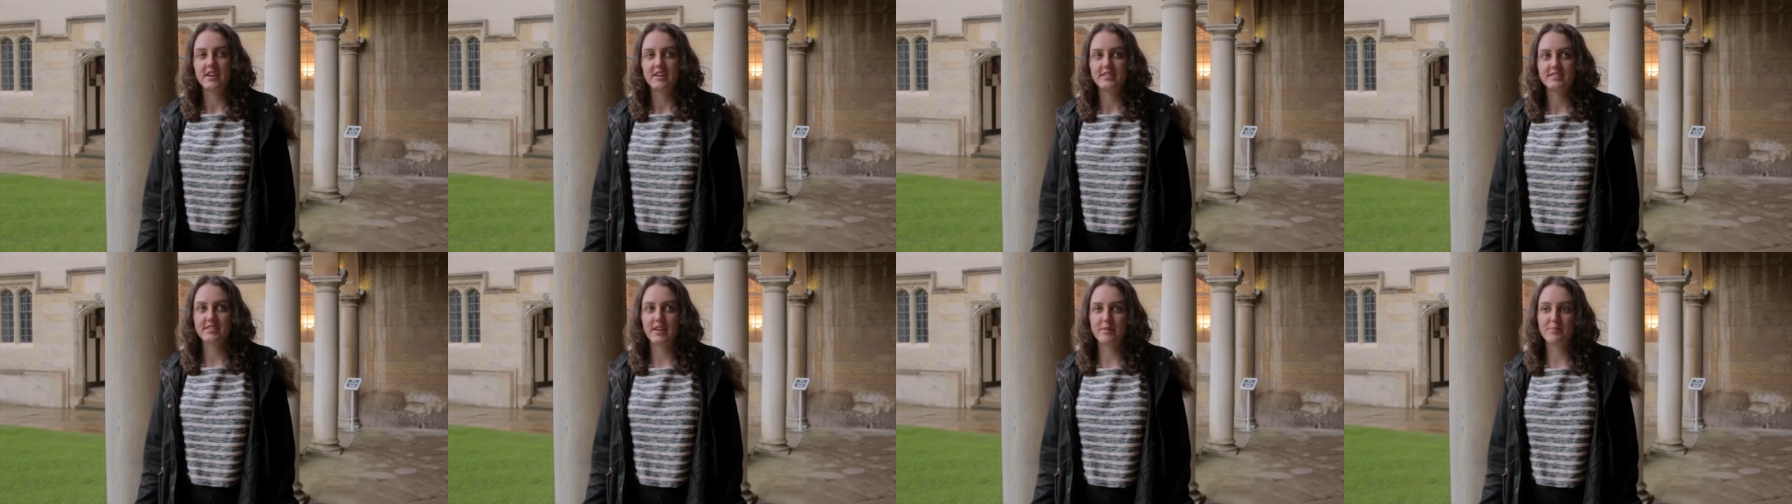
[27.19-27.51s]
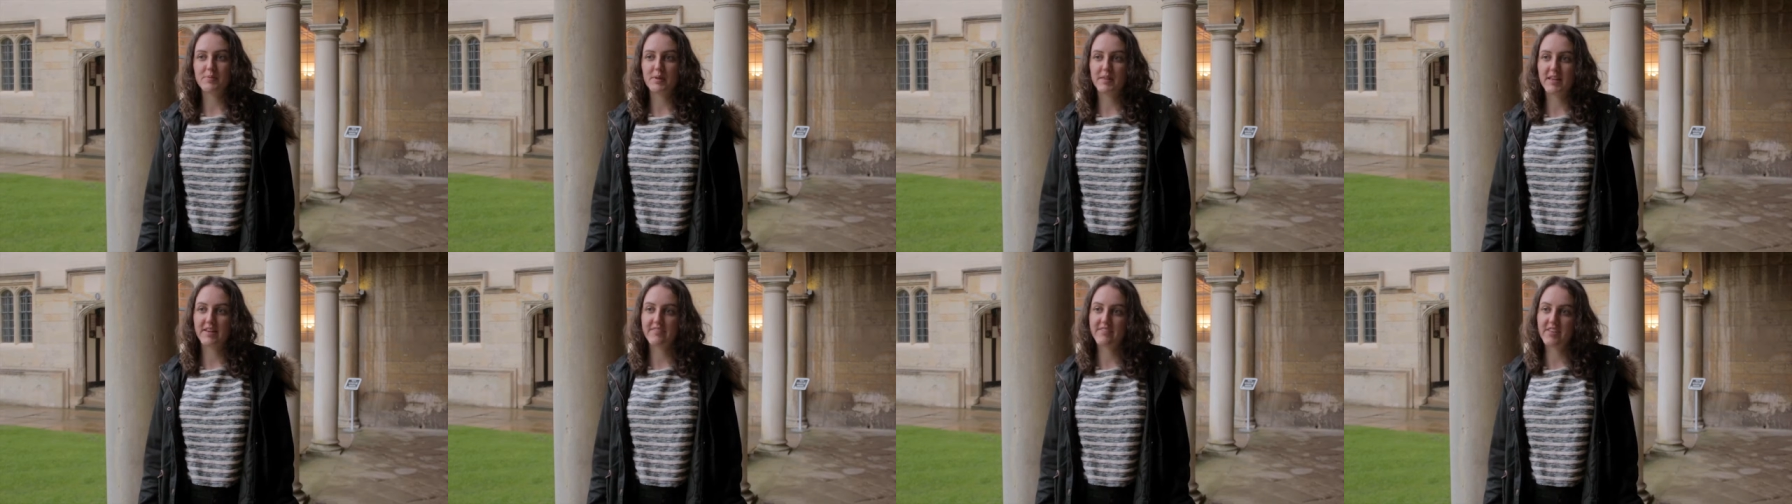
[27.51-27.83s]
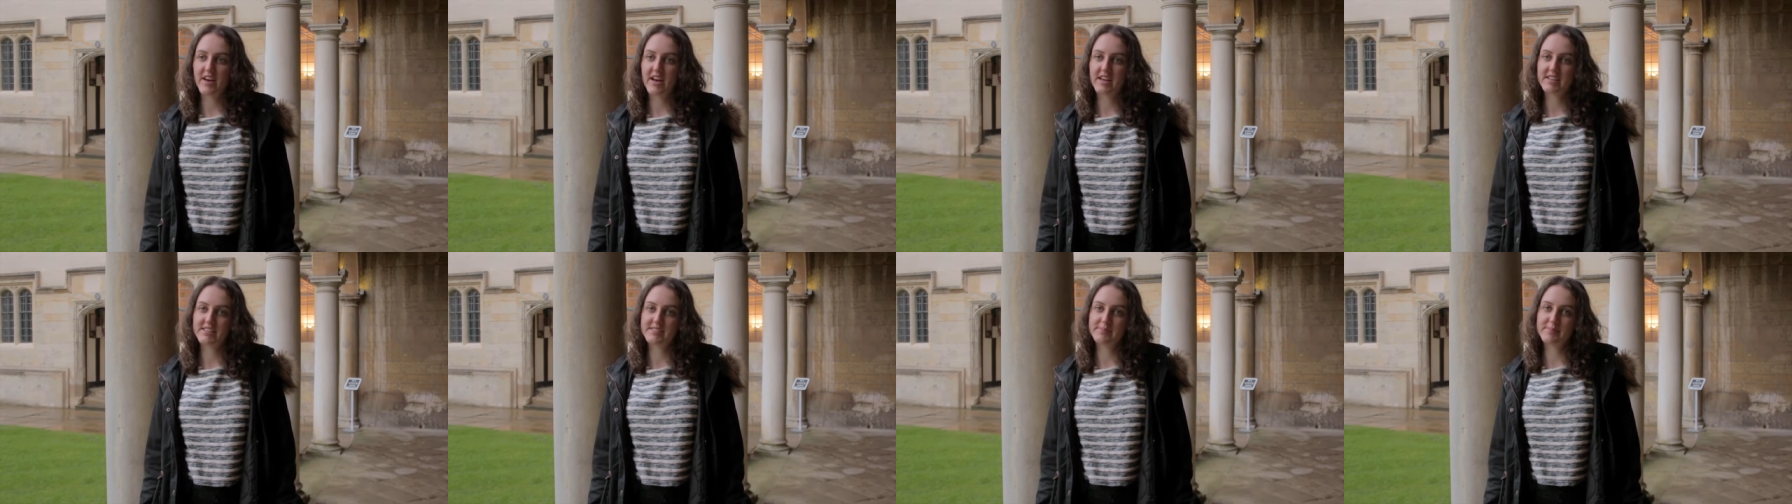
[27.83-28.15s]
so I'd probably
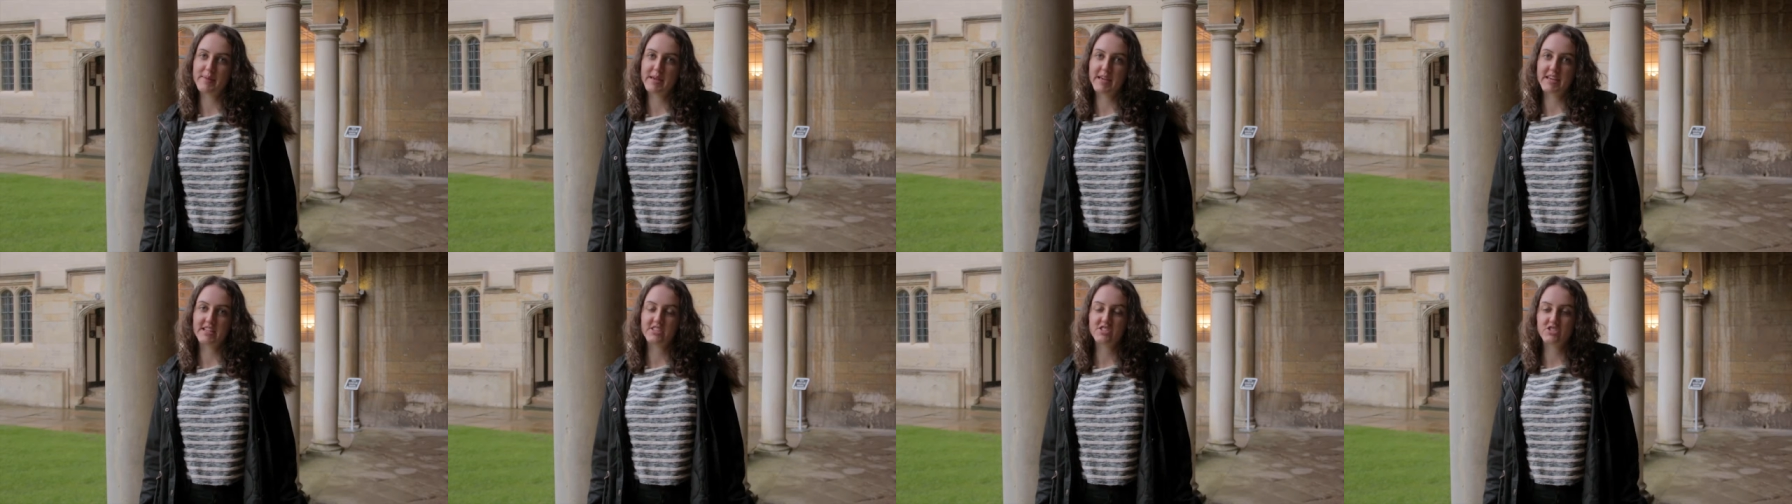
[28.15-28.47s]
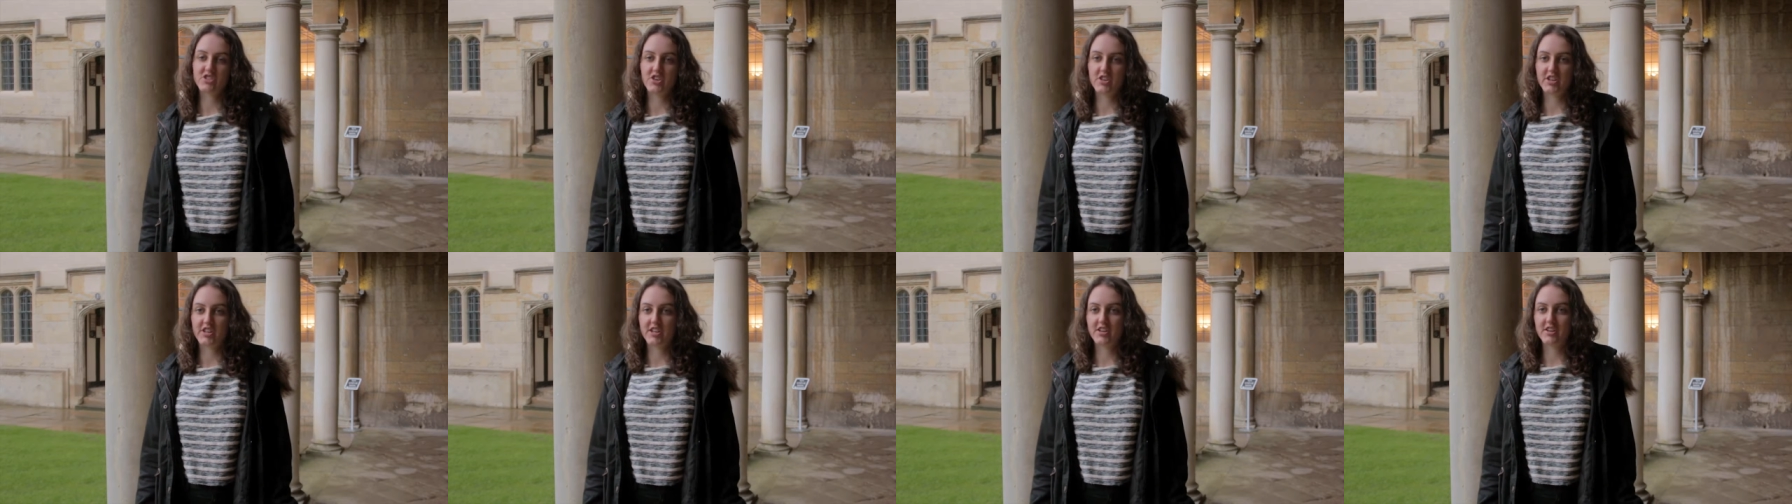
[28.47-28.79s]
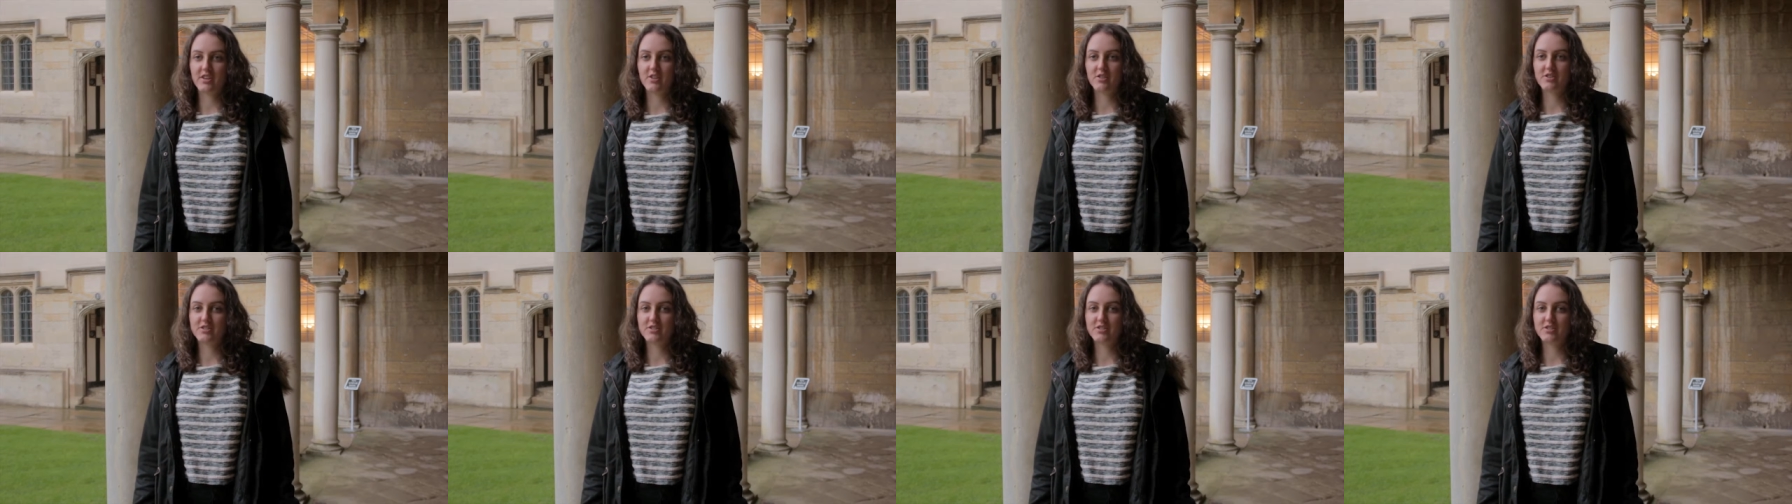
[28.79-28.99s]
advise making sure you